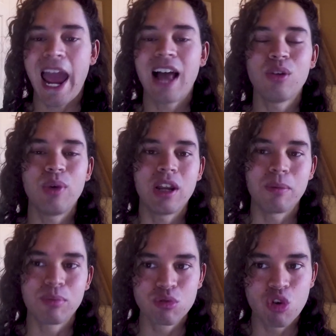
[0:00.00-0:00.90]
Halloween
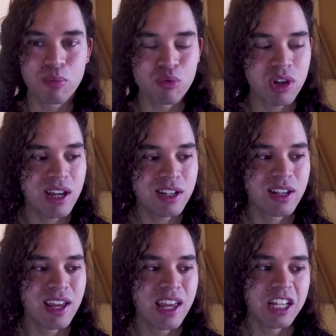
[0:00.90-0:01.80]
appropriate.
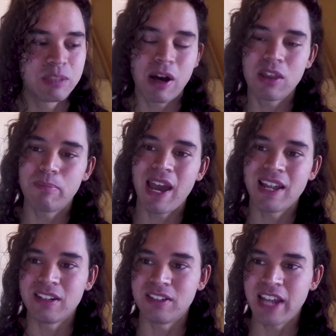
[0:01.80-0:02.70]
It's by the
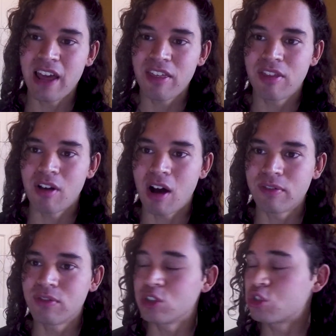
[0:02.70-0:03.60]
band Death off
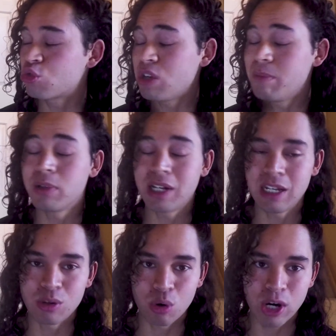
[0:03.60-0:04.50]
of their Scream
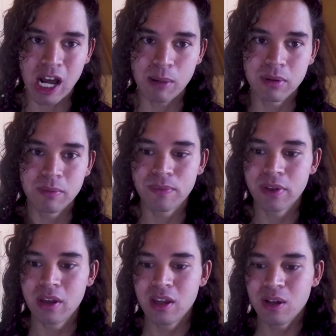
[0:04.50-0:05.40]
Bloody Gore album,
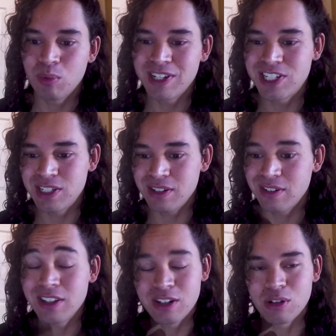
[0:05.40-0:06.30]
which,
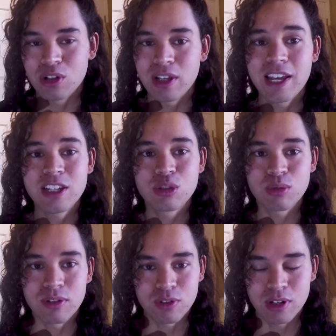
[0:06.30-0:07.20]
you know, a little
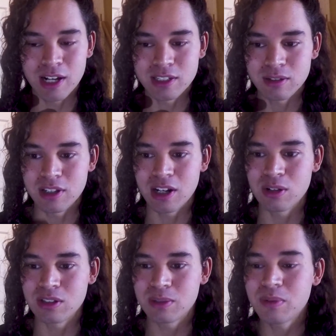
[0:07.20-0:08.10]
history for you guys out there,
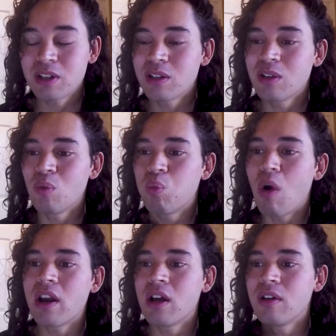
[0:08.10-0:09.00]
is
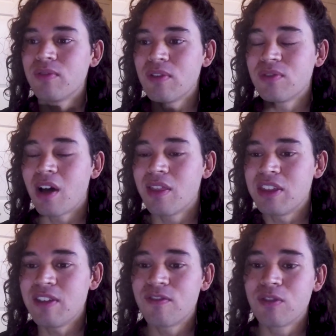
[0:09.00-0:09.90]
one of, if not
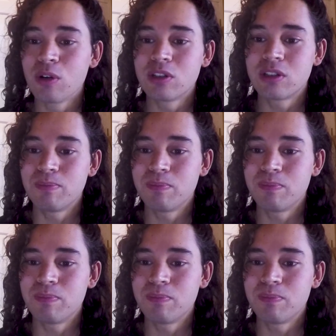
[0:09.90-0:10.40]
the first